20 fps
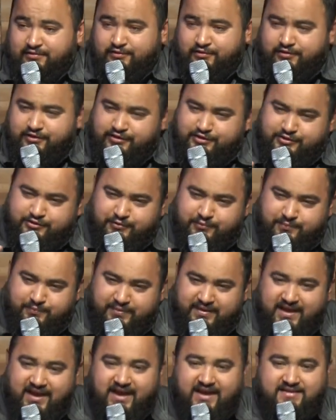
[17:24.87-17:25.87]
Look at your
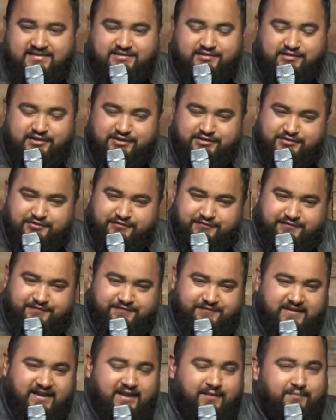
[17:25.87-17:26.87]
past. Look at your
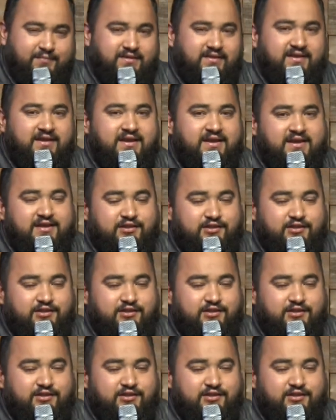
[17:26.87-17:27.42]
family.